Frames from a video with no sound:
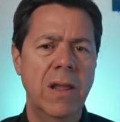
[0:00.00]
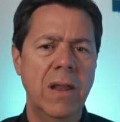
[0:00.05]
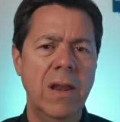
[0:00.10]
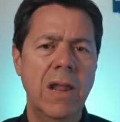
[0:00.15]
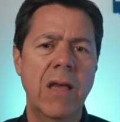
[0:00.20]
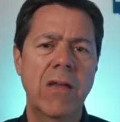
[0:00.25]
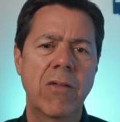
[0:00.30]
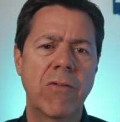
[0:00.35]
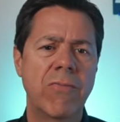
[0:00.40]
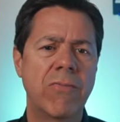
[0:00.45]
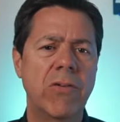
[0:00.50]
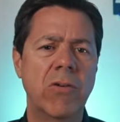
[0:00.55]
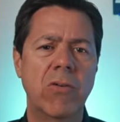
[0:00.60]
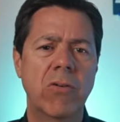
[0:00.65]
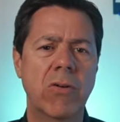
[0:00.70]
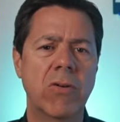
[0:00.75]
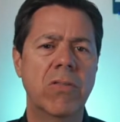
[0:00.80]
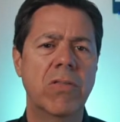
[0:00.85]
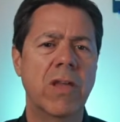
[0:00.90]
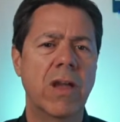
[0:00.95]
and now you
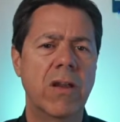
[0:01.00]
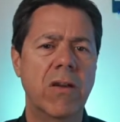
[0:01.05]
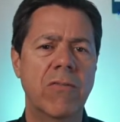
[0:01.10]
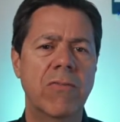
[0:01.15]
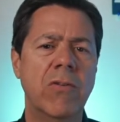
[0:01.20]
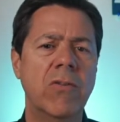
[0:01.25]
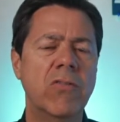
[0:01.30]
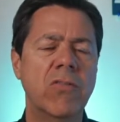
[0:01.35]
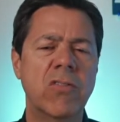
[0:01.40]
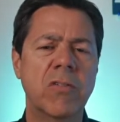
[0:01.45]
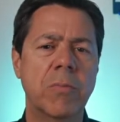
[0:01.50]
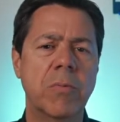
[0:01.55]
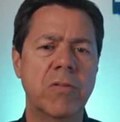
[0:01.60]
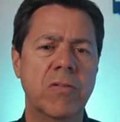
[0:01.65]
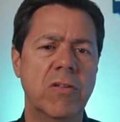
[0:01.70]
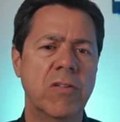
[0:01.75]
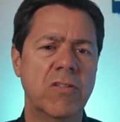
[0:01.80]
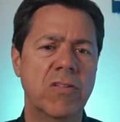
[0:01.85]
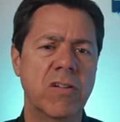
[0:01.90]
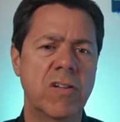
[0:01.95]
feel good that your futures
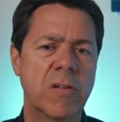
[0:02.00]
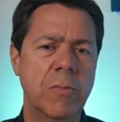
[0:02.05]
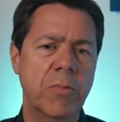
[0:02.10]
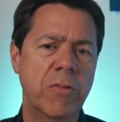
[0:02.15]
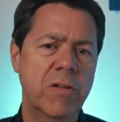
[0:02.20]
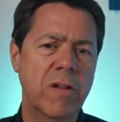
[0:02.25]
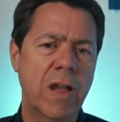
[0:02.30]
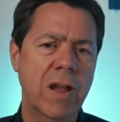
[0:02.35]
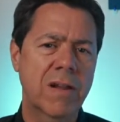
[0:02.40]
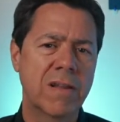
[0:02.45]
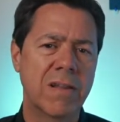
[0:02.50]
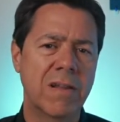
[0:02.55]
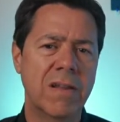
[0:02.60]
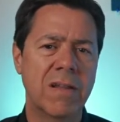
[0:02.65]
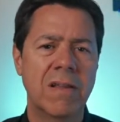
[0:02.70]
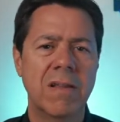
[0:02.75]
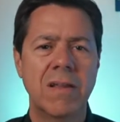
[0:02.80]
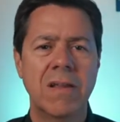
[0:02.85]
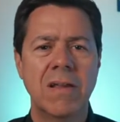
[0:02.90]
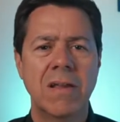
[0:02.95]
position is protected.